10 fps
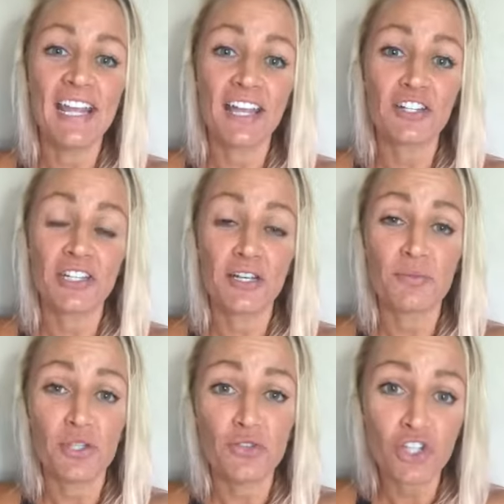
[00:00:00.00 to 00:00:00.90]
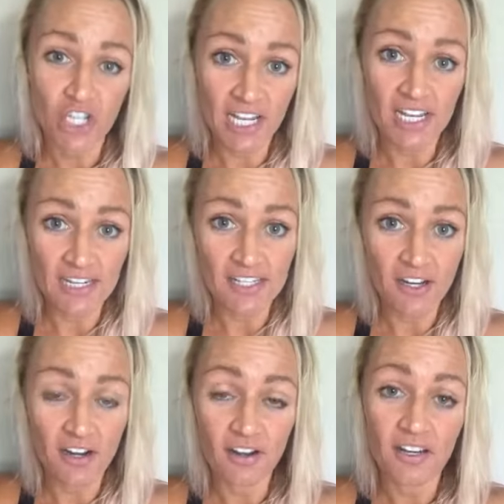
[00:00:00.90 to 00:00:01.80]
it actually helps you shit
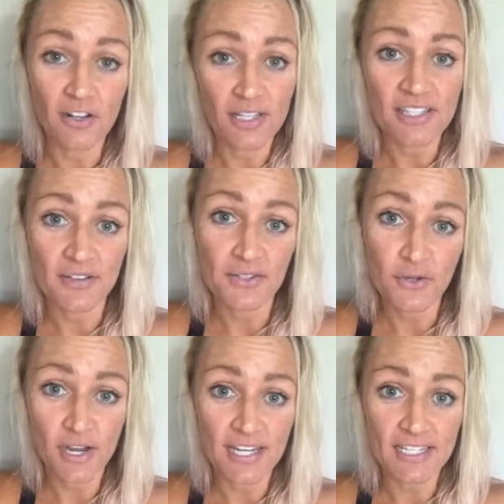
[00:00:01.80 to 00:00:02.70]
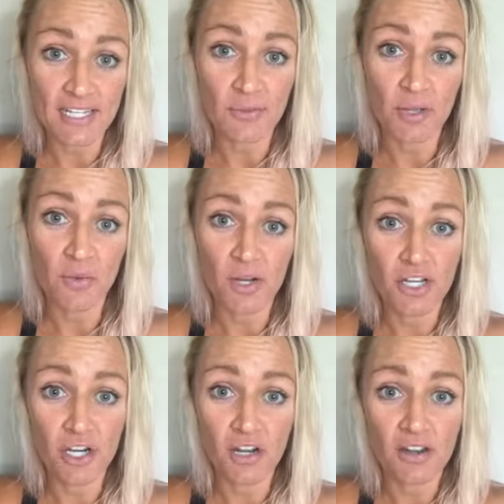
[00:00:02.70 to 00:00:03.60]
easier. I know it sounds crazy, but when
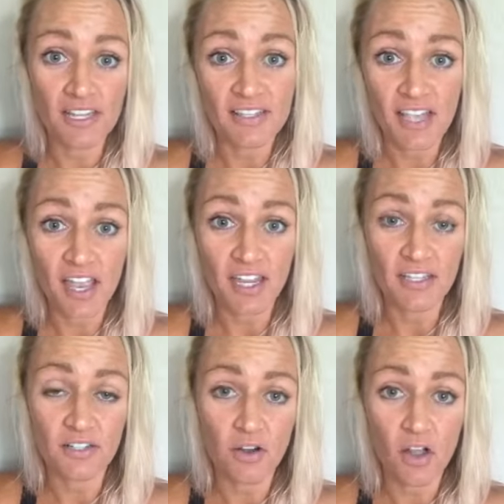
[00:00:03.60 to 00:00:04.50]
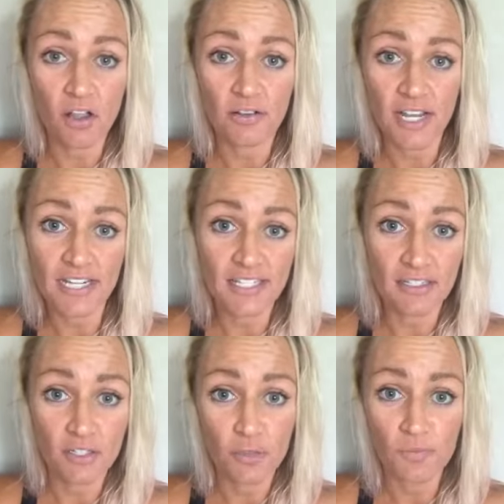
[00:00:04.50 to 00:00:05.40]
your insides are all nice
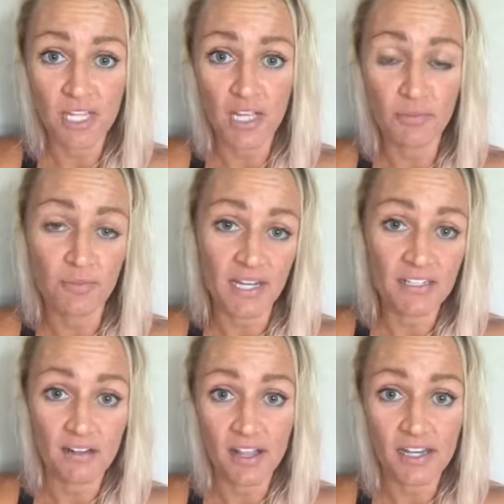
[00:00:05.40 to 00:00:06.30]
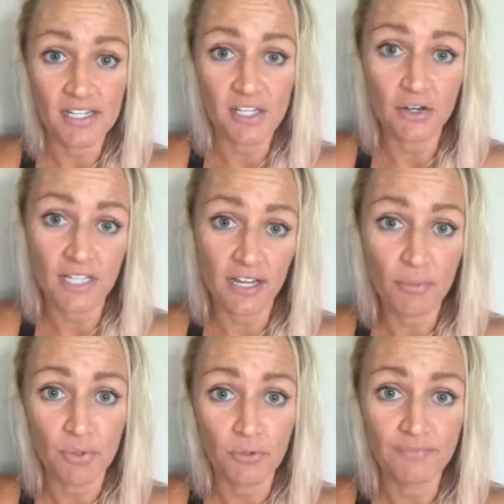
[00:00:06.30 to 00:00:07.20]
and lubed up, it makes it a lot easier to take a
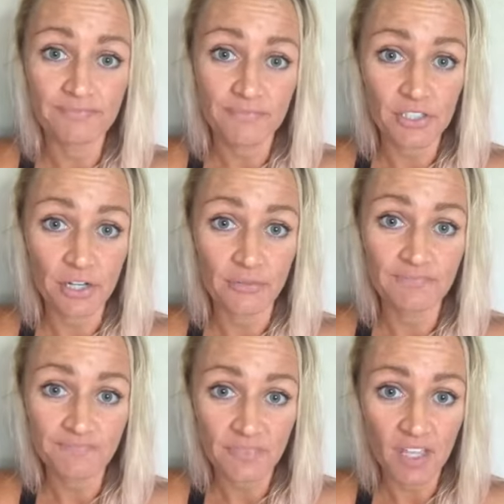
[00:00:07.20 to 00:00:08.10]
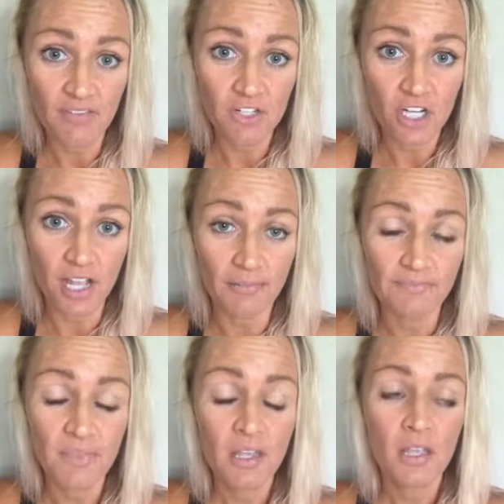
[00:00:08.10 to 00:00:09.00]
poop. So give it a shot.
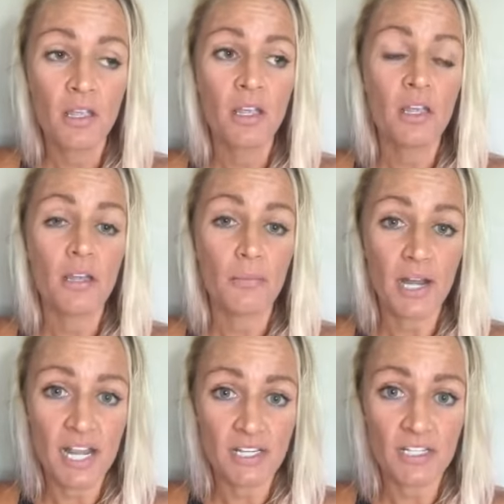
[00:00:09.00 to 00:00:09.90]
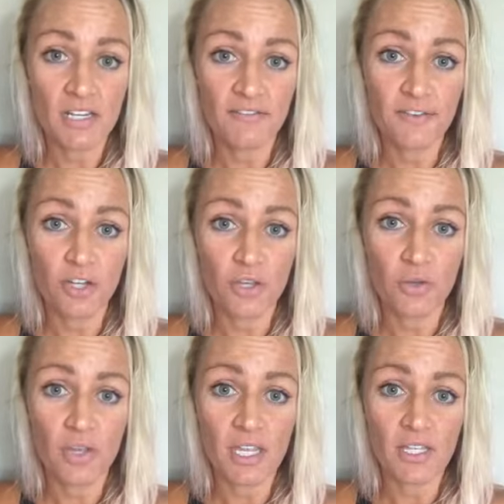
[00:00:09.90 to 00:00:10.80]
My next tip for
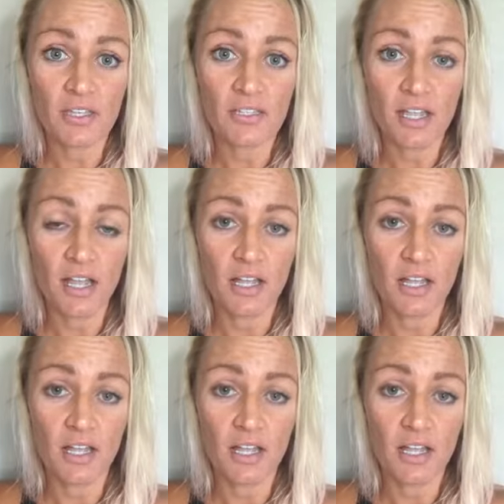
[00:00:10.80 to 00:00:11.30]
you is